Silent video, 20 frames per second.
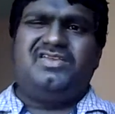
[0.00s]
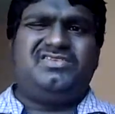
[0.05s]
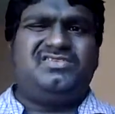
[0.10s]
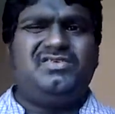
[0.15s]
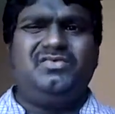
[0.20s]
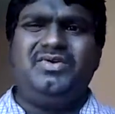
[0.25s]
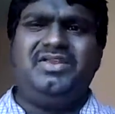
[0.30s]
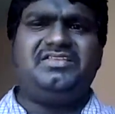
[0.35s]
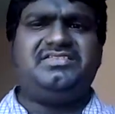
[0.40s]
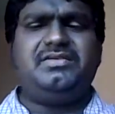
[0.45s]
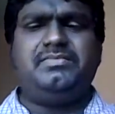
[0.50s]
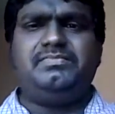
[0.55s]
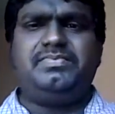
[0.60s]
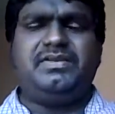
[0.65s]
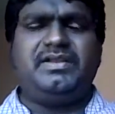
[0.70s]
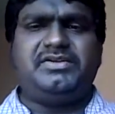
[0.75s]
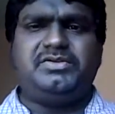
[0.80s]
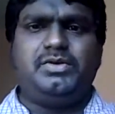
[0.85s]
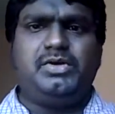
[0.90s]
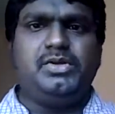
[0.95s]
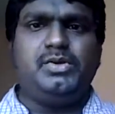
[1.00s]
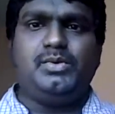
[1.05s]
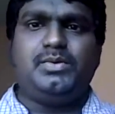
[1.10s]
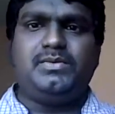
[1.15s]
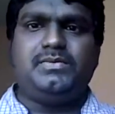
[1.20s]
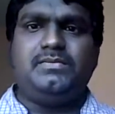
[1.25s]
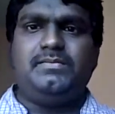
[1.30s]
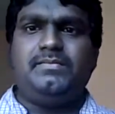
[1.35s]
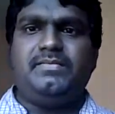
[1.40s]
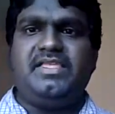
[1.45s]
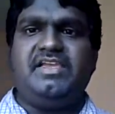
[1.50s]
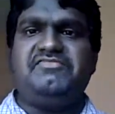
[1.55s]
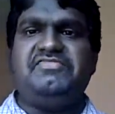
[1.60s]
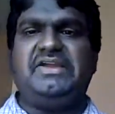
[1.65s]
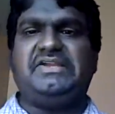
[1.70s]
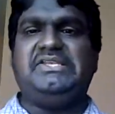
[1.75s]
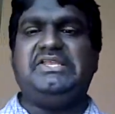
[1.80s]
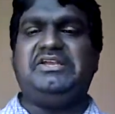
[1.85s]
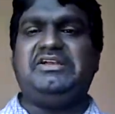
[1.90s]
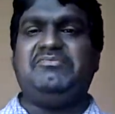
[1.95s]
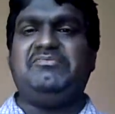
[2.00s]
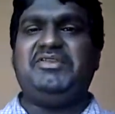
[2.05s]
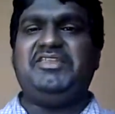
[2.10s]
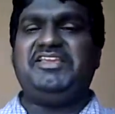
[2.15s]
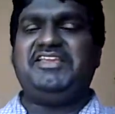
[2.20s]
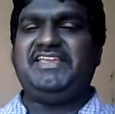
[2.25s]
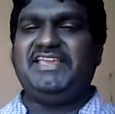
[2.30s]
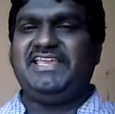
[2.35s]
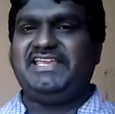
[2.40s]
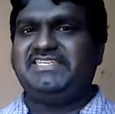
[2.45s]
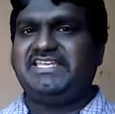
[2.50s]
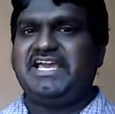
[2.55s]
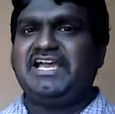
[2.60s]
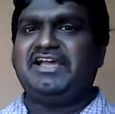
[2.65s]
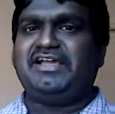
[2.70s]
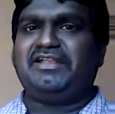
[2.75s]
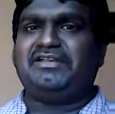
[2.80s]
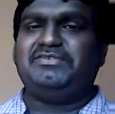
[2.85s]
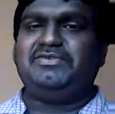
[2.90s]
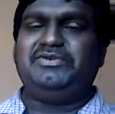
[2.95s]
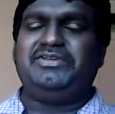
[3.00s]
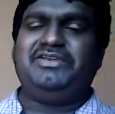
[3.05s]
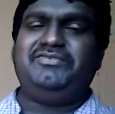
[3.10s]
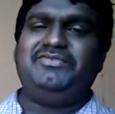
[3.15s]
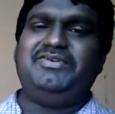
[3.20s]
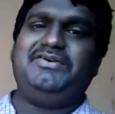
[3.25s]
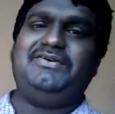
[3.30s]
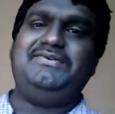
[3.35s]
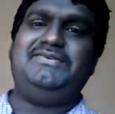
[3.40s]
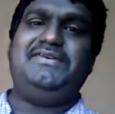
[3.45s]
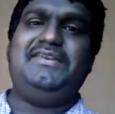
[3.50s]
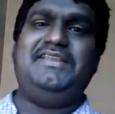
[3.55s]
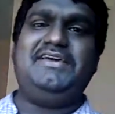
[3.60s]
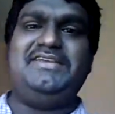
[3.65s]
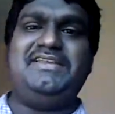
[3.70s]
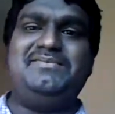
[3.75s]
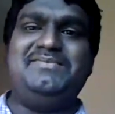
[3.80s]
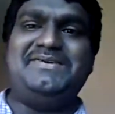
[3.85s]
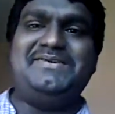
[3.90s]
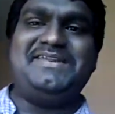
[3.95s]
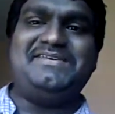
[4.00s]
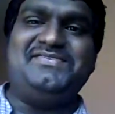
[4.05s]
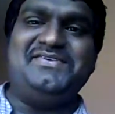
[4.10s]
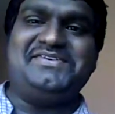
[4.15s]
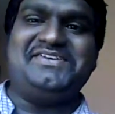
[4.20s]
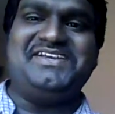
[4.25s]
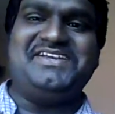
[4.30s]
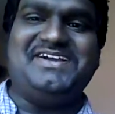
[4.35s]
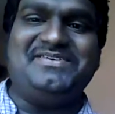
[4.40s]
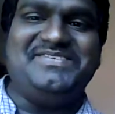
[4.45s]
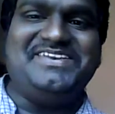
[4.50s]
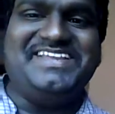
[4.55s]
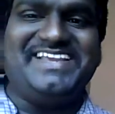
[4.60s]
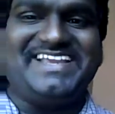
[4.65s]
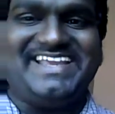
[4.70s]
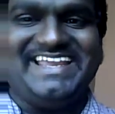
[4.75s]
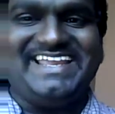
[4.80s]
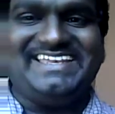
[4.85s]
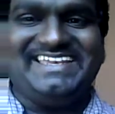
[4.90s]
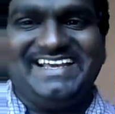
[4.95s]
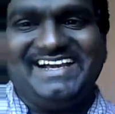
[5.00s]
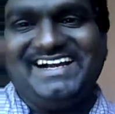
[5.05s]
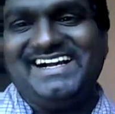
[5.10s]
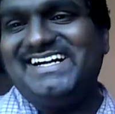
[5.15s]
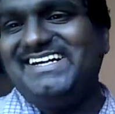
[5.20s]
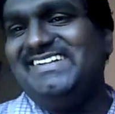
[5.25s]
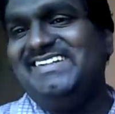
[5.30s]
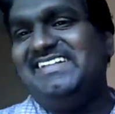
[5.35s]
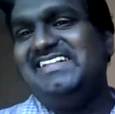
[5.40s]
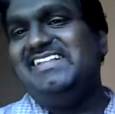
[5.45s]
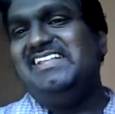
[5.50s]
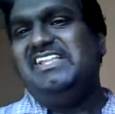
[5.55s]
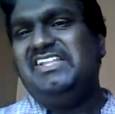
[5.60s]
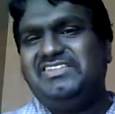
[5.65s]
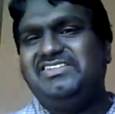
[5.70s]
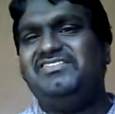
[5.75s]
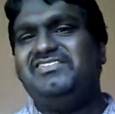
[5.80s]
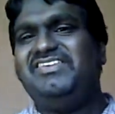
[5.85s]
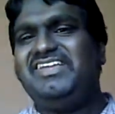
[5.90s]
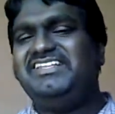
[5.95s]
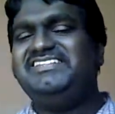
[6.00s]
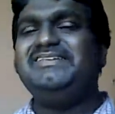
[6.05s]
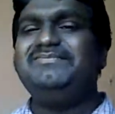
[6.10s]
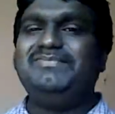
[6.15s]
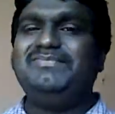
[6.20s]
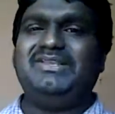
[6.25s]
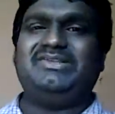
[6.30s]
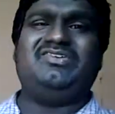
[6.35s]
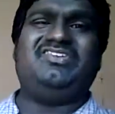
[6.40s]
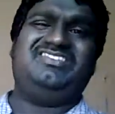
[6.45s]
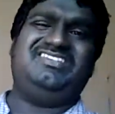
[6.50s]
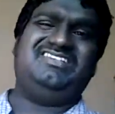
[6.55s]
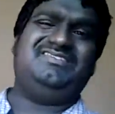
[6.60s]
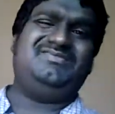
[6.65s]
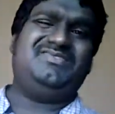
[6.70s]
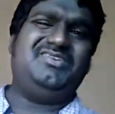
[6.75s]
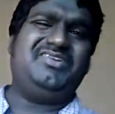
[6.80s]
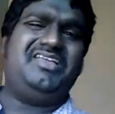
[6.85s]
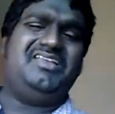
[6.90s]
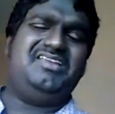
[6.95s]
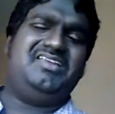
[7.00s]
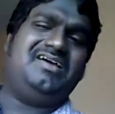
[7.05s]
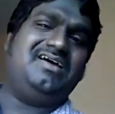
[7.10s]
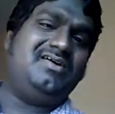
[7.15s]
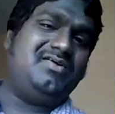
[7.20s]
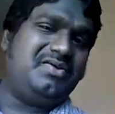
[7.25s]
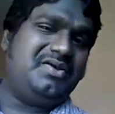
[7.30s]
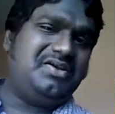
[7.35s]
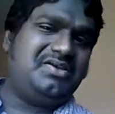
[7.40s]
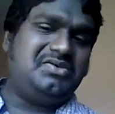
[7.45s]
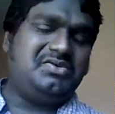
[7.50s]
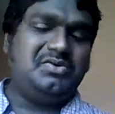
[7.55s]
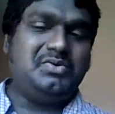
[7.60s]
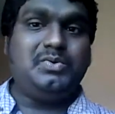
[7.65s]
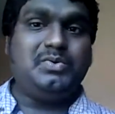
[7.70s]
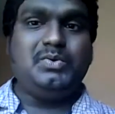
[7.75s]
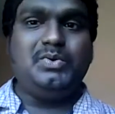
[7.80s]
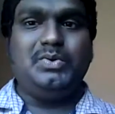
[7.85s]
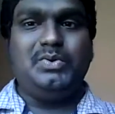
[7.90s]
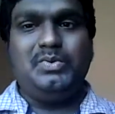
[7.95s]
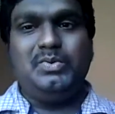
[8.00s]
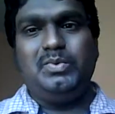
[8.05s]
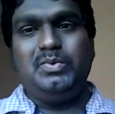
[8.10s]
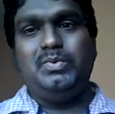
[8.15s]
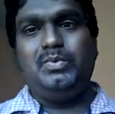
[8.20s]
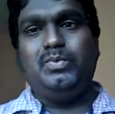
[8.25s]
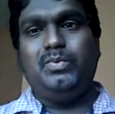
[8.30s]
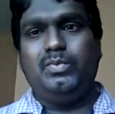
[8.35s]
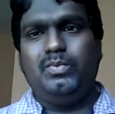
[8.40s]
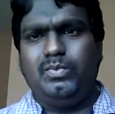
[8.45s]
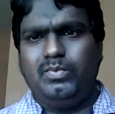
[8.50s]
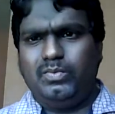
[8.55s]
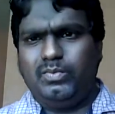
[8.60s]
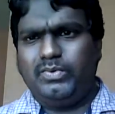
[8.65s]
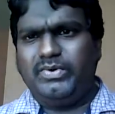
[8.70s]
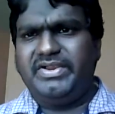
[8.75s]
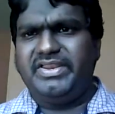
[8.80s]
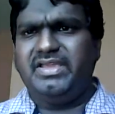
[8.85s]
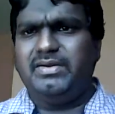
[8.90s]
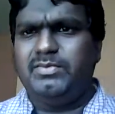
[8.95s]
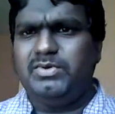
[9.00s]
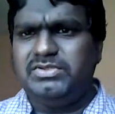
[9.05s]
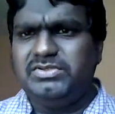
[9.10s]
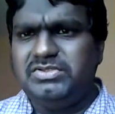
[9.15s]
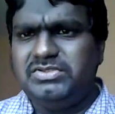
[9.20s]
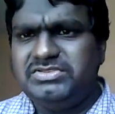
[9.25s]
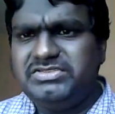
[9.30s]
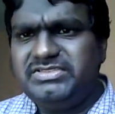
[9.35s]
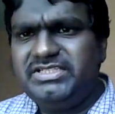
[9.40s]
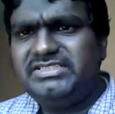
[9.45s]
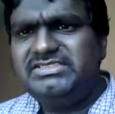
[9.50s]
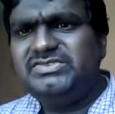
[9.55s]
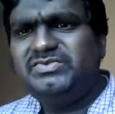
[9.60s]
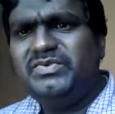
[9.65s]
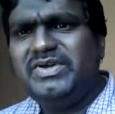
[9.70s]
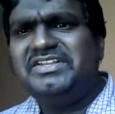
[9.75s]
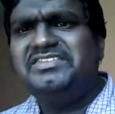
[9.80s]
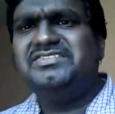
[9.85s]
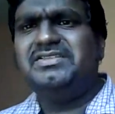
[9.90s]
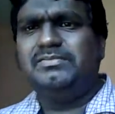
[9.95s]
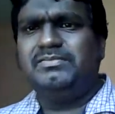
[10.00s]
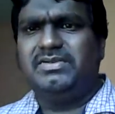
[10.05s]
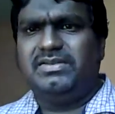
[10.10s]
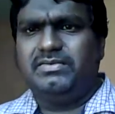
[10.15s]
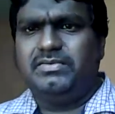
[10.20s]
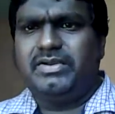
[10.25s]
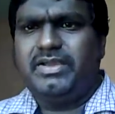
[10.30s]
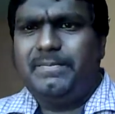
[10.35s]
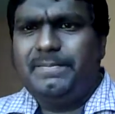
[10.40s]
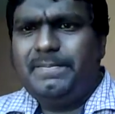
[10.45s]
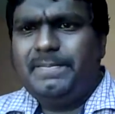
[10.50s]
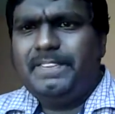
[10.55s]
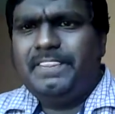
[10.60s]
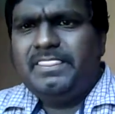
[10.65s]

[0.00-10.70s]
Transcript: So very simple. I told you, effective communicator. Today we are going to learn about effective communicator. So very simple concept. Okay. Now I need to worry about those things. Very simple. Okay.